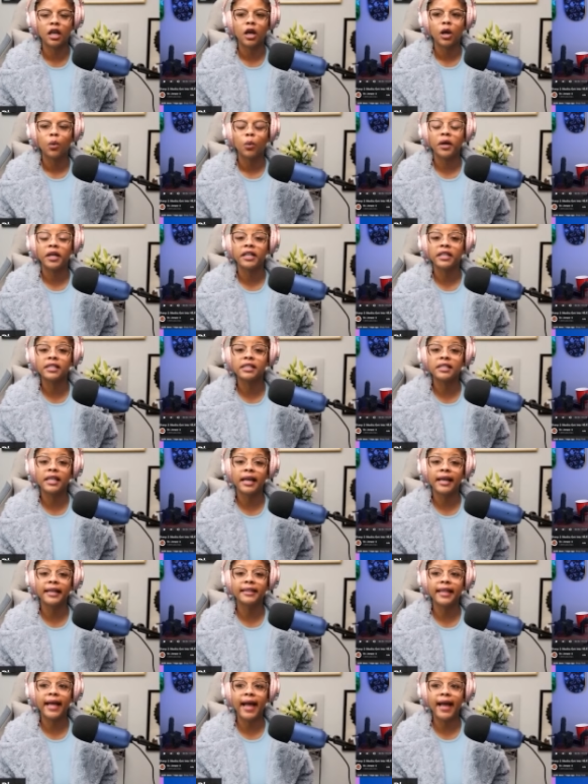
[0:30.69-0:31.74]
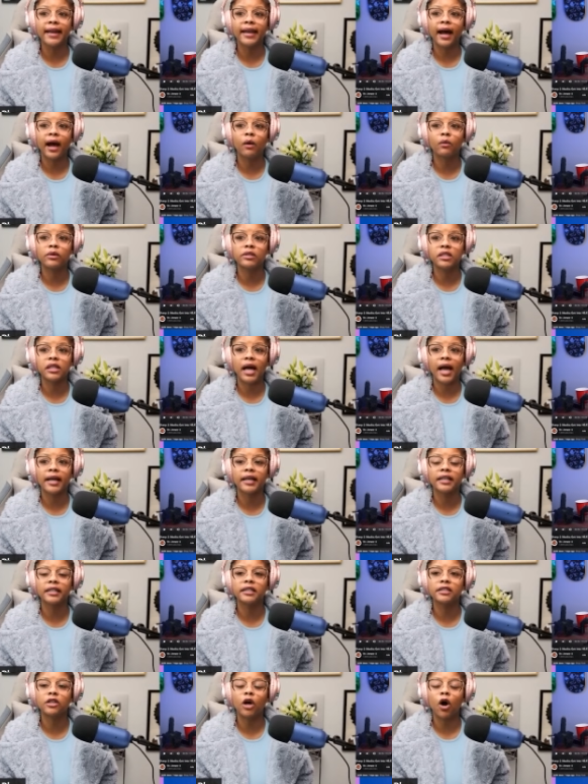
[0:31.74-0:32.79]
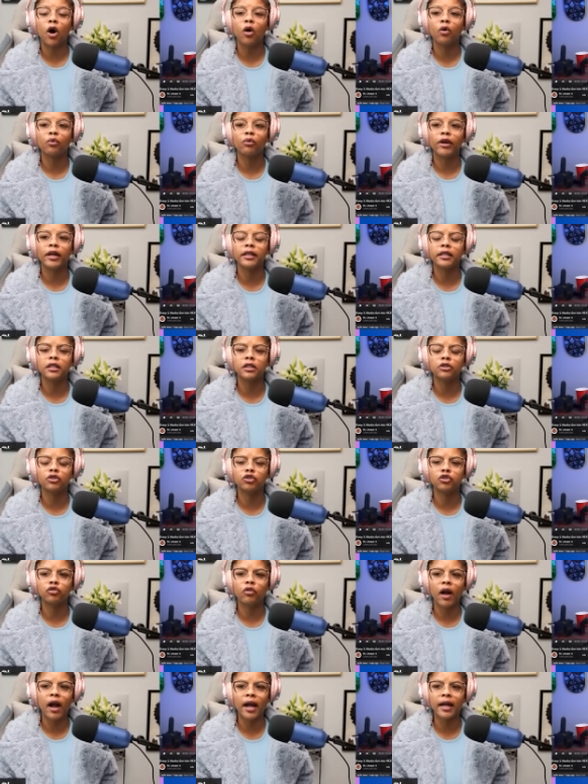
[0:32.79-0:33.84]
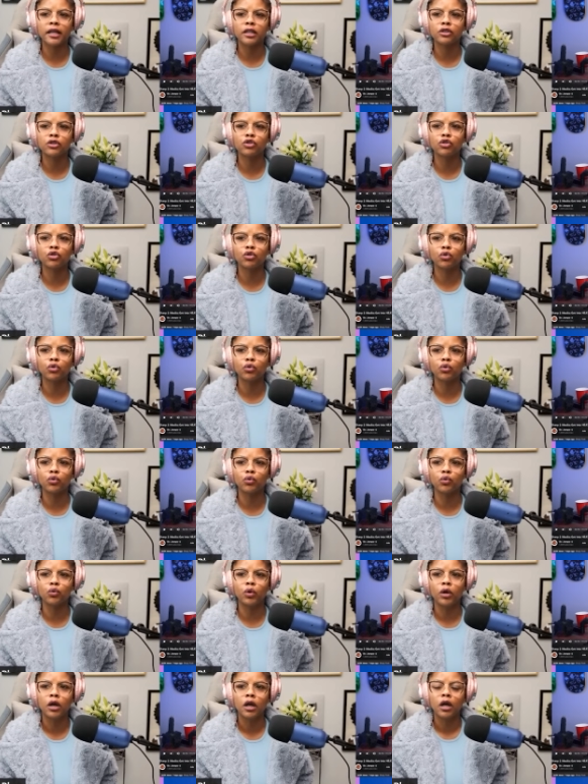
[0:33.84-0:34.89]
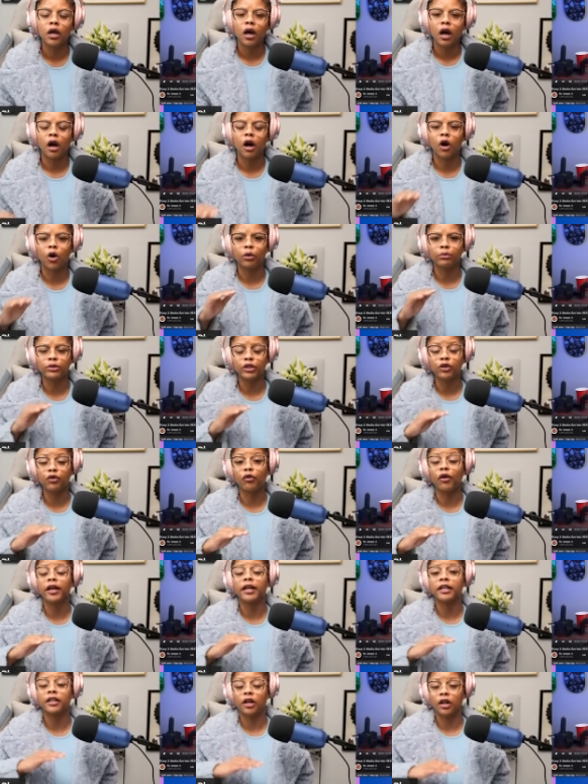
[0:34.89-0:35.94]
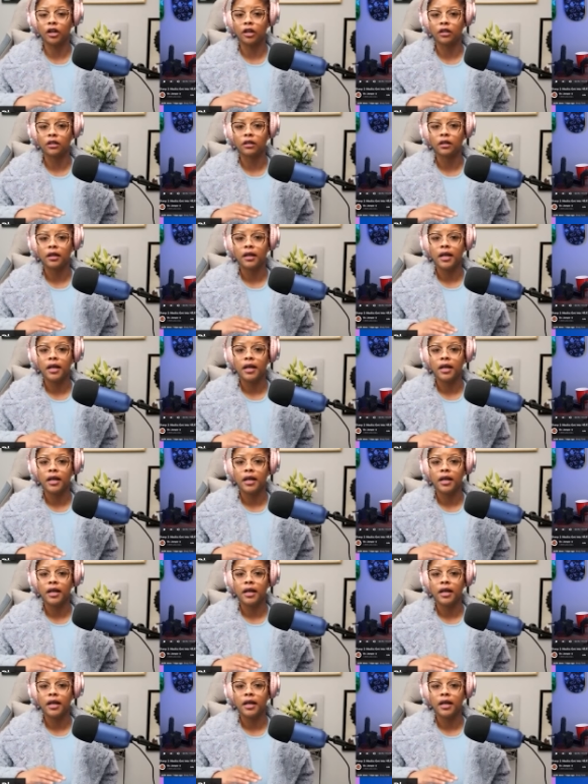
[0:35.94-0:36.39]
When he said that, I was like, he's already trying to um degrade her,